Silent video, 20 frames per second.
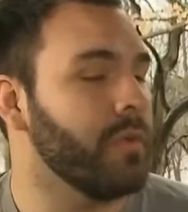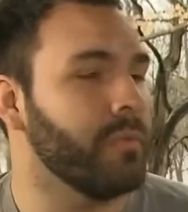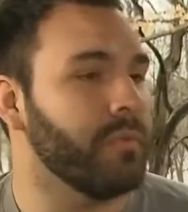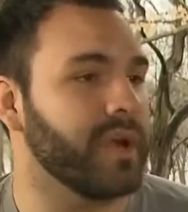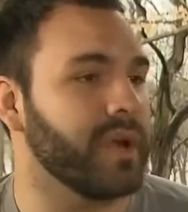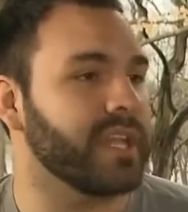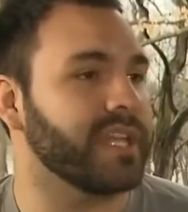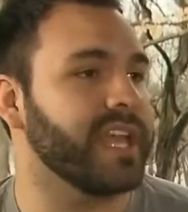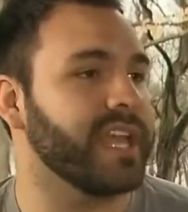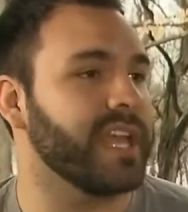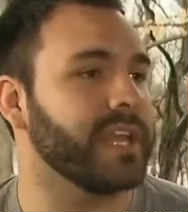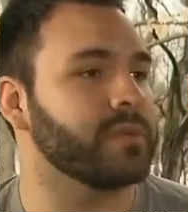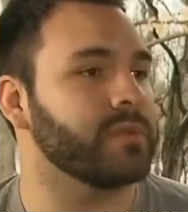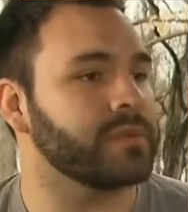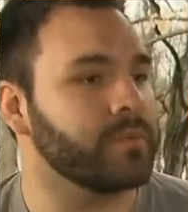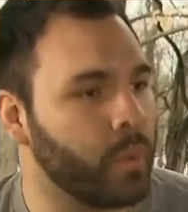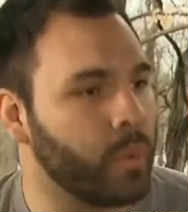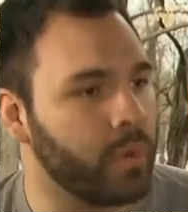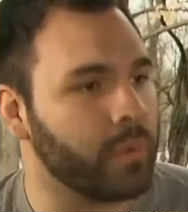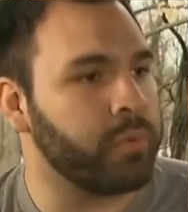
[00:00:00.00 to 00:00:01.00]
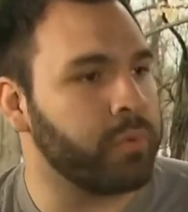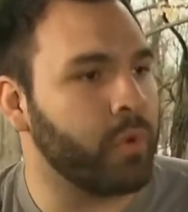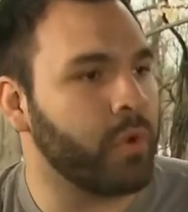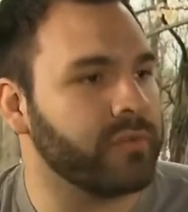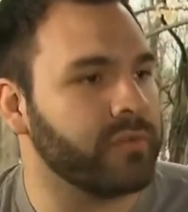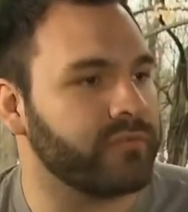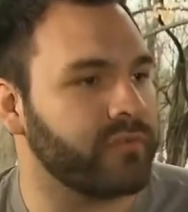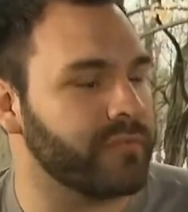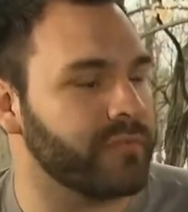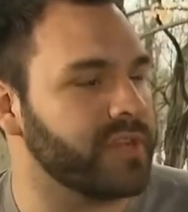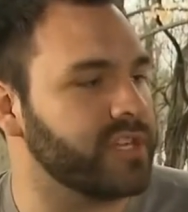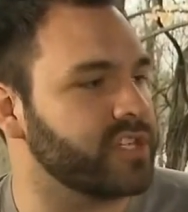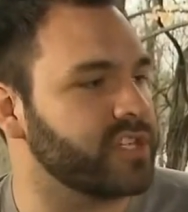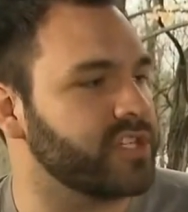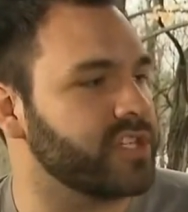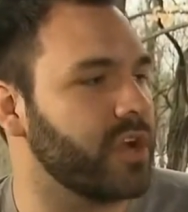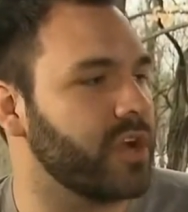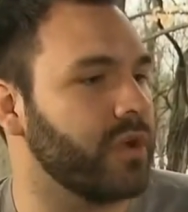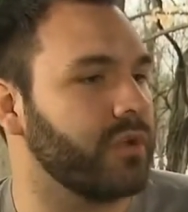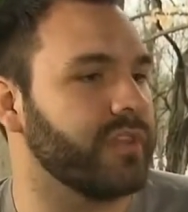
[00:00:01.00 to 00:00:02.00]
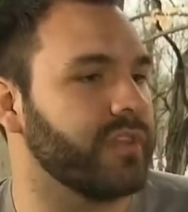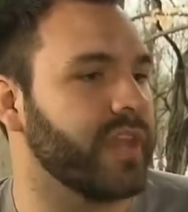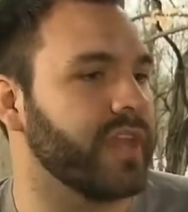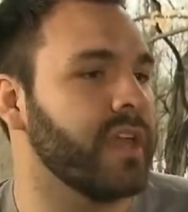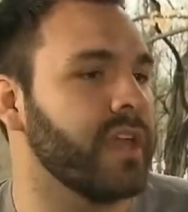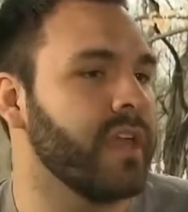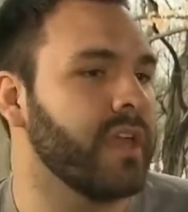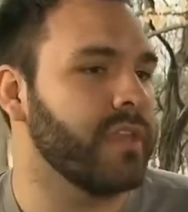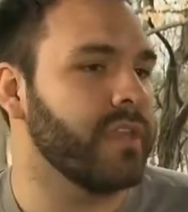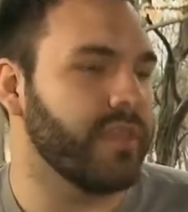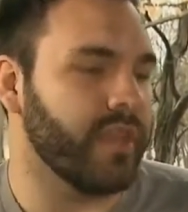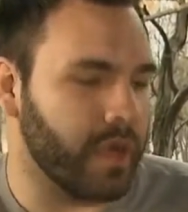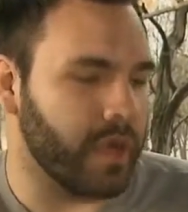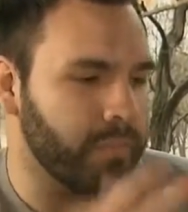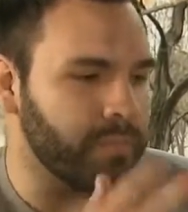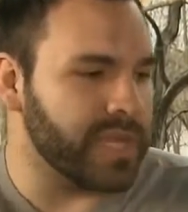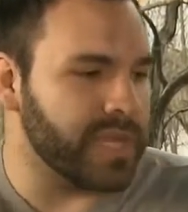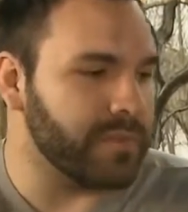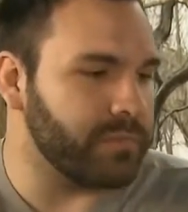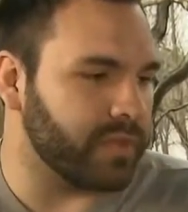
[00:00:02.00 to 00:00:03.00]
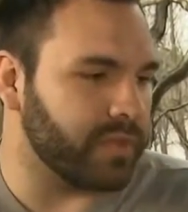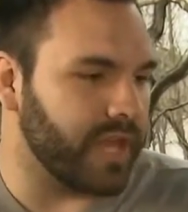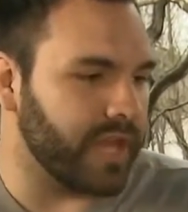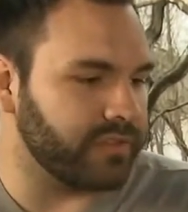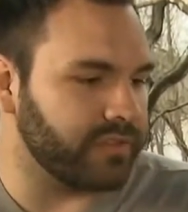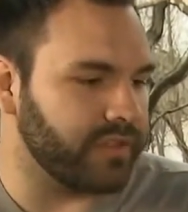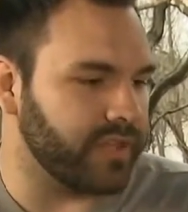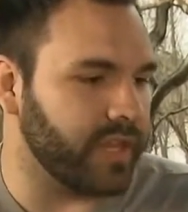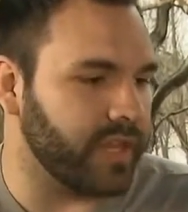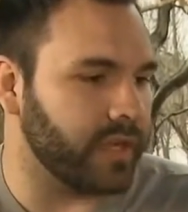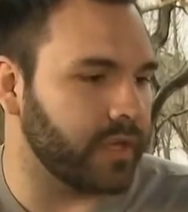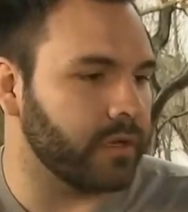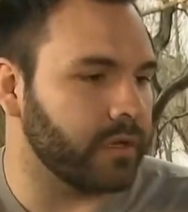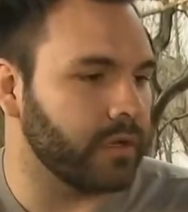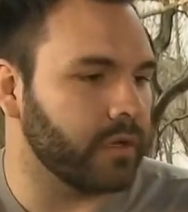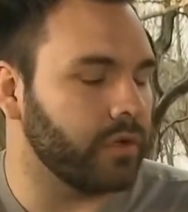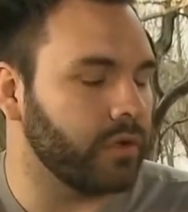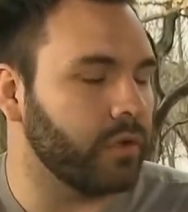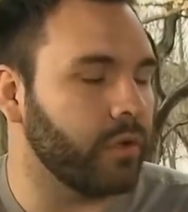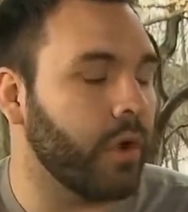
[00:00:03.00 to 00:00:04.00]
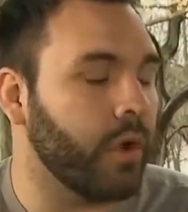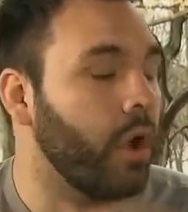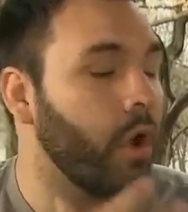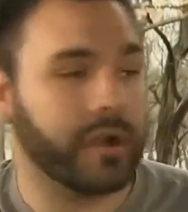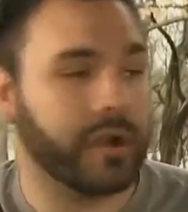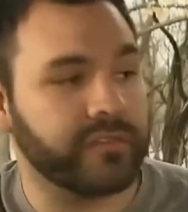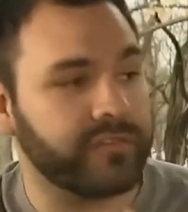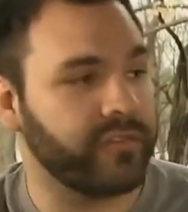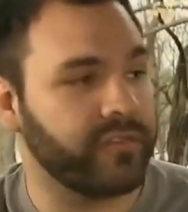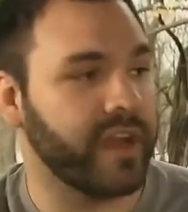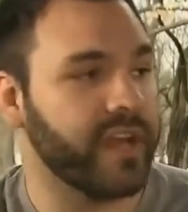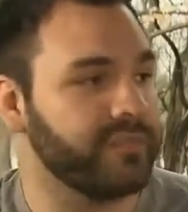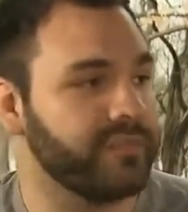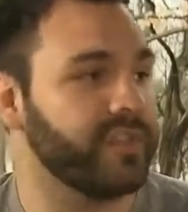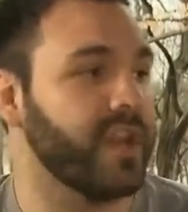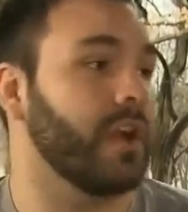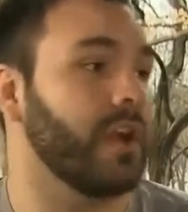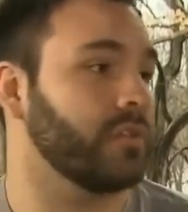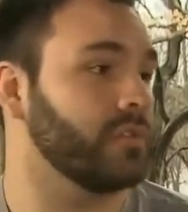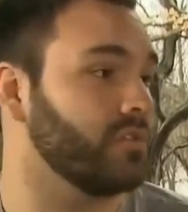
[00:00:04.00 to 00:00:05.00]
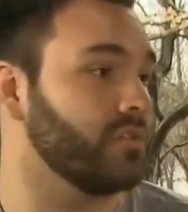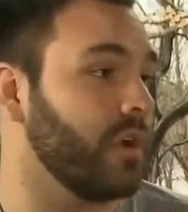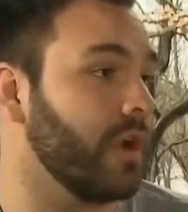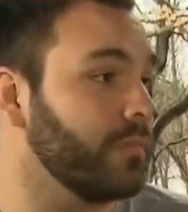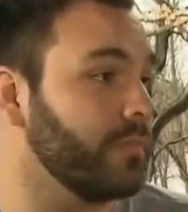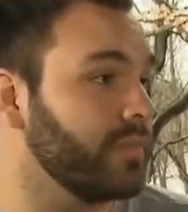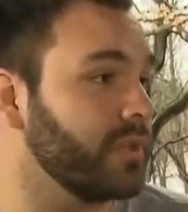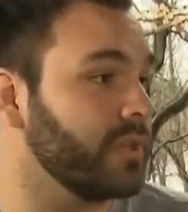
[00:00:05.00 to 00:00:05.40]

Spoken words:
But again, it was more important for me to show that there are people out there who aren't afraid of Donald Trump.